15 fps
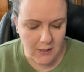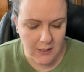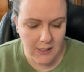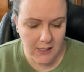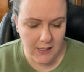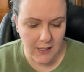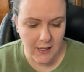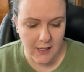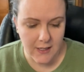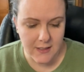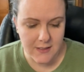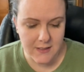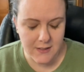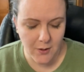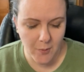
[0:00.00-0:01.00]

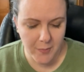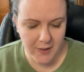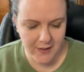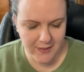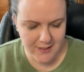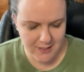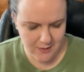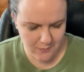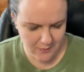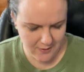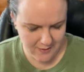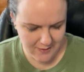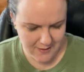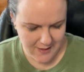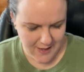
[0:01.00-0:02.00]
and hoping this
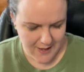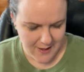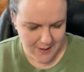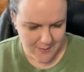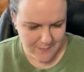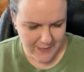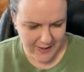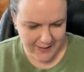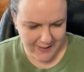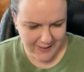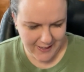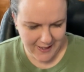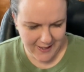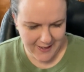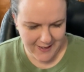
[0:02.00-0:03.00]
will make a
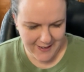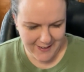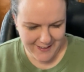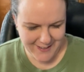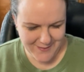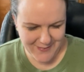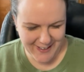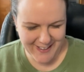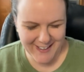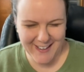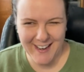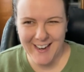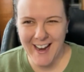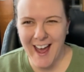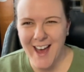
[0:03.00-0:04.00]
kid
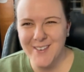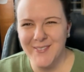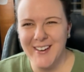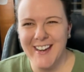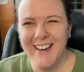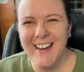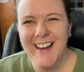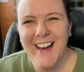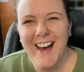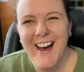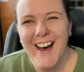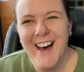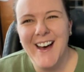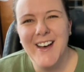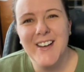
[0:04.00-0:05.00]
happy.
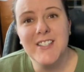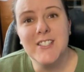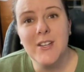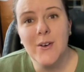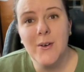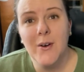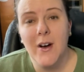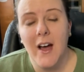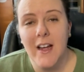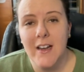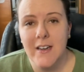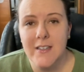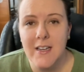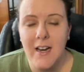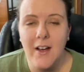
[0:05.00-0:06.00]
So
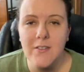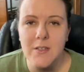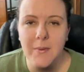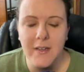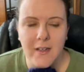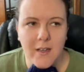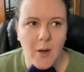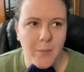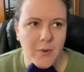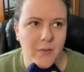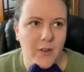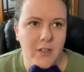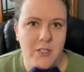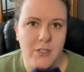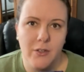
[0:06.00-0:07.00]
I did have to make a couple of
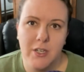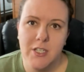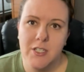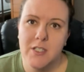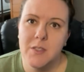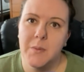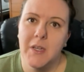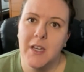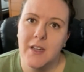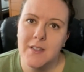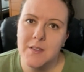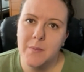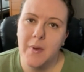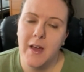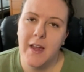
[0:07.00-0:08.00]
alterations
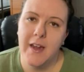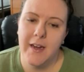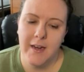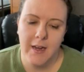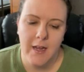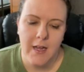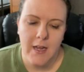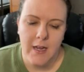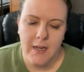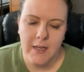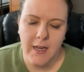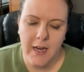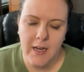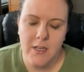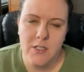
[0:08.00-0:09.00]
because my
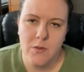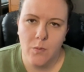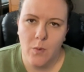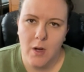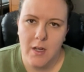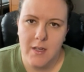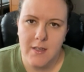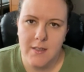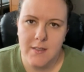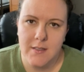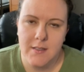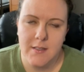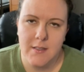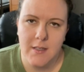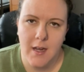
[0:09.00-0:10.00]
gauge
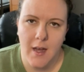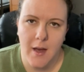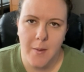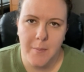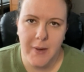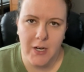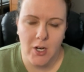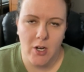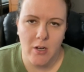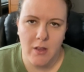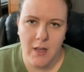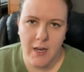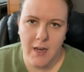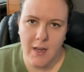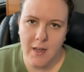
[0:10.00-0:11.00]
was bigger
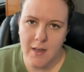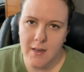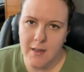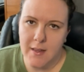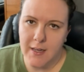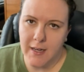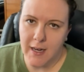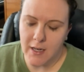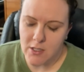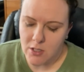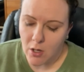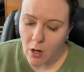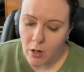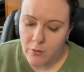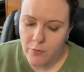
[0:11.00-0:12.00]
than the gauge
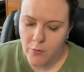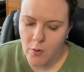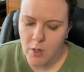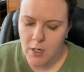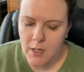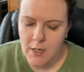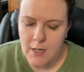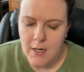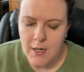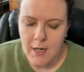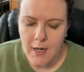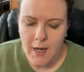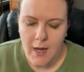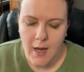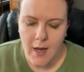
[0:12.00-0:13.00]
called for.
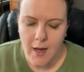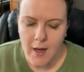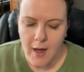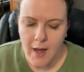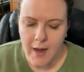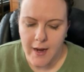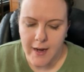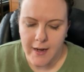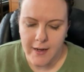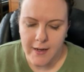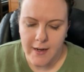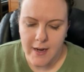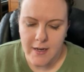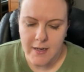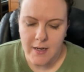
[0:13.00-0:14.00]
I
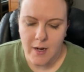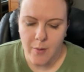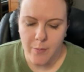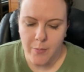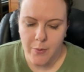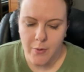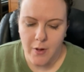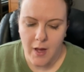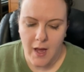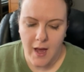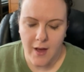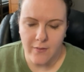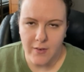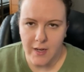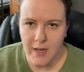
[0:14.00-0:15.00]
ended up
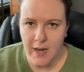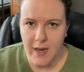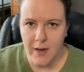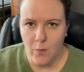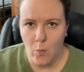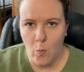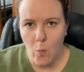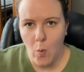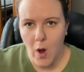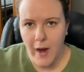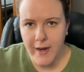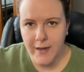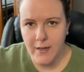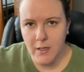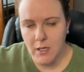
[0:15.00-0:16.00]
having a
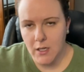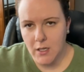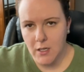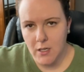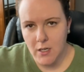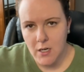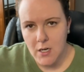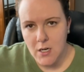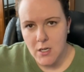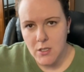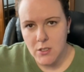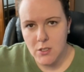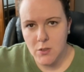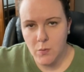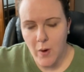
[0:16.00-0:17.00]
wider
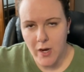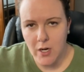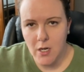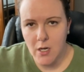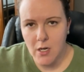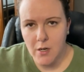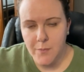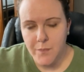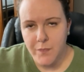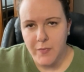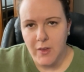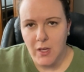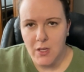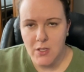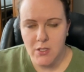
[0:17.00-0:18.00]
sweater,
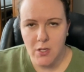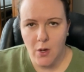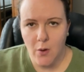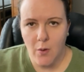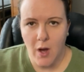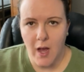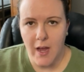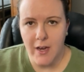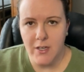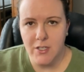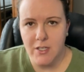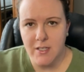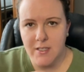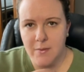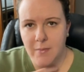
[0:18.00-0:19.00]
so I
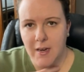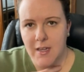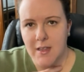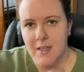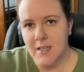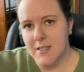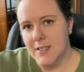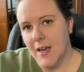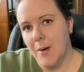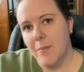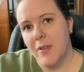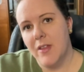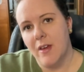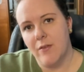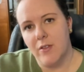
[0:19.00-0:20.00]
just made the
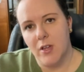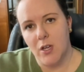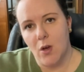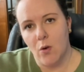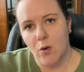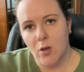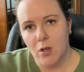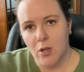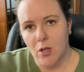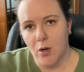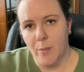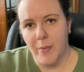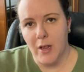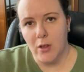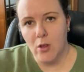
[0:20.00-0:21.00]
depth of the yoke a little
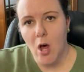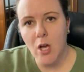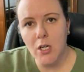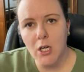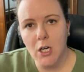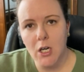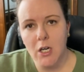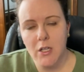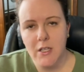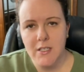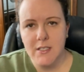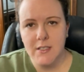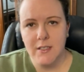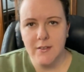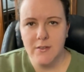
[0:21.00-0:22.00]
bit longer, the
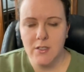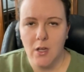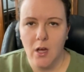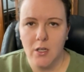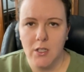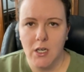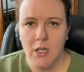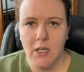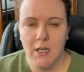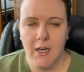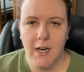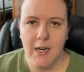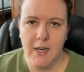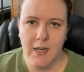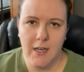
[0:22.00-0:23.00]
sleeves longer,
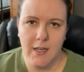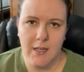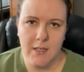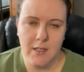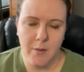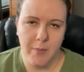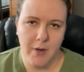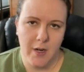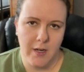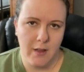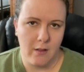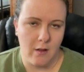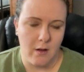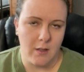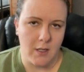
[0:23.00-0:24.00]
and the body
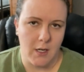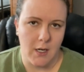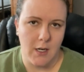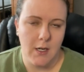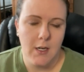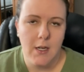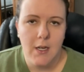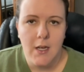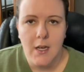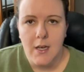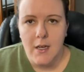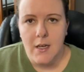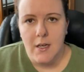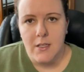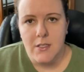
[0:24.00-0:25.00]
longer,
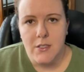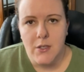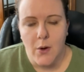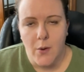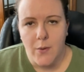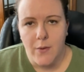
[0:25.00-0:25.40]
so